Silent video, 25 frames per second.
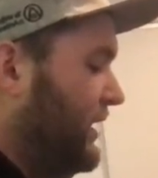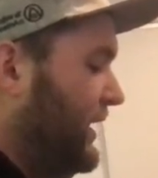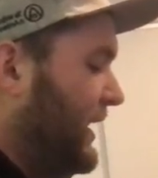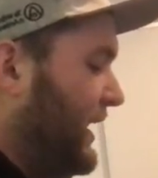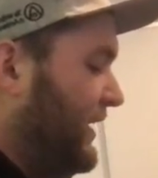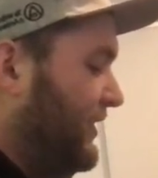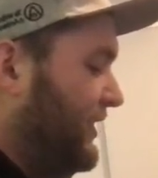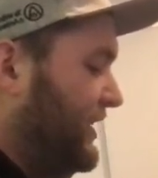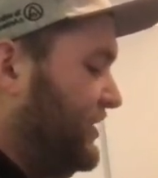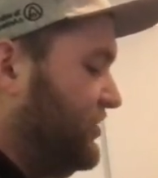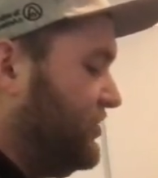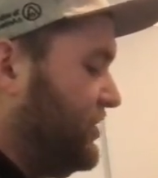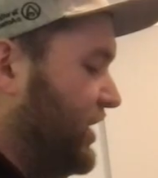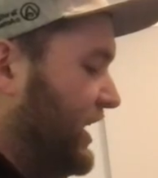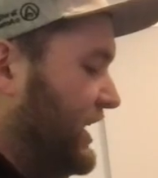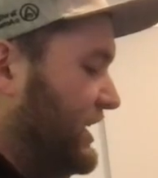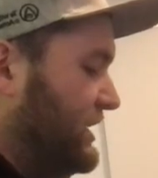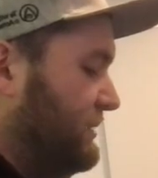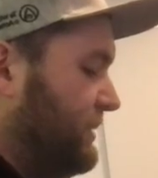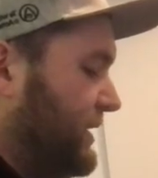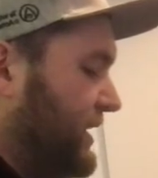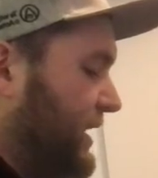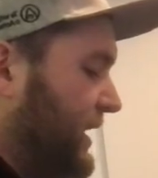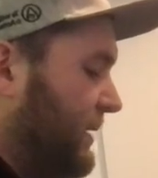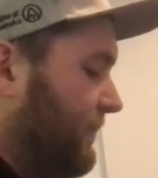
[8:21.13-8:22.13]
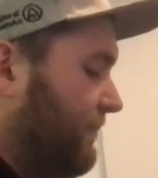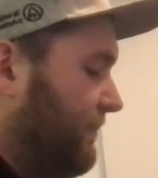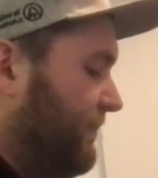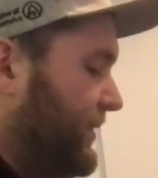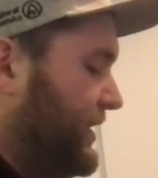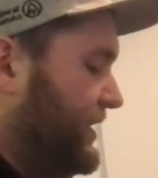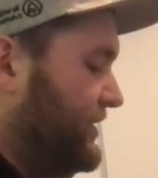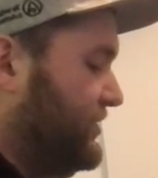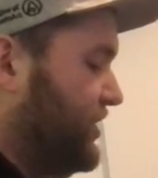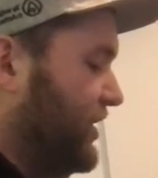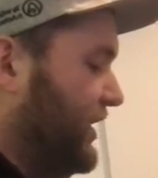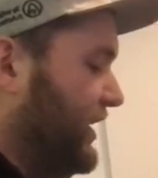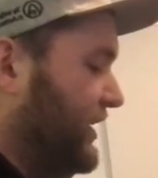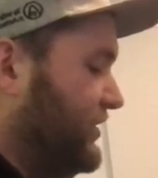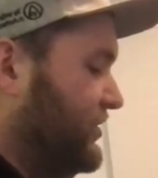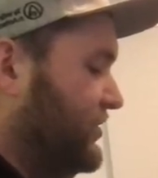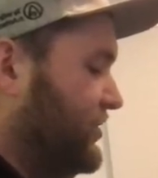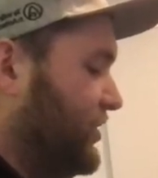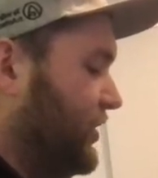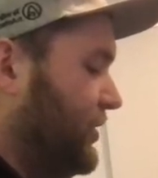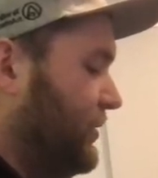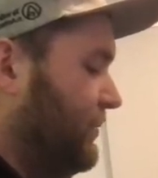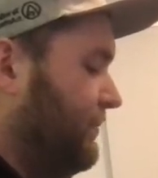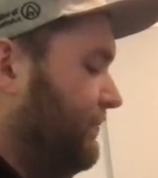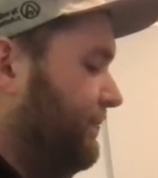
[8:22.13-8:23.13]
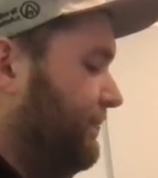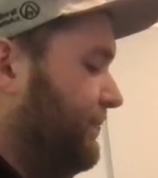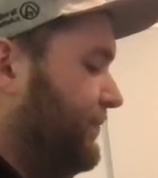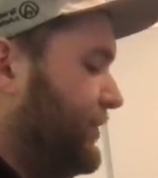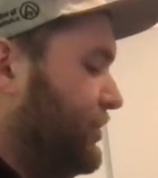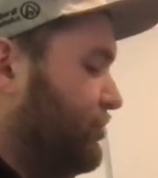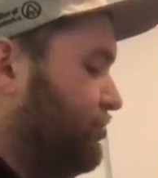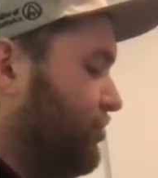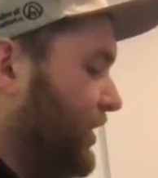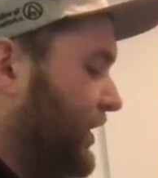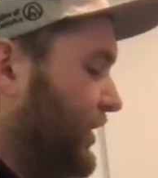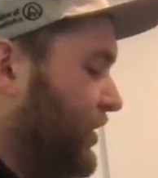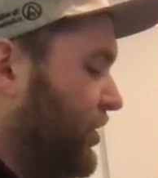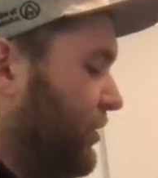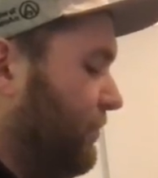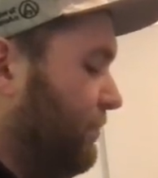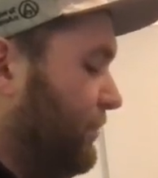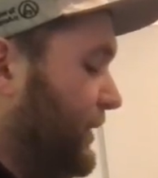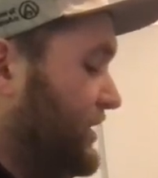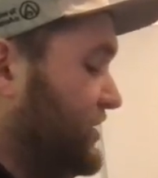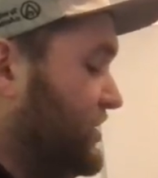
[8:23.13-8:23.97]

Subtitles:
and these guys become these guys, so it's really good.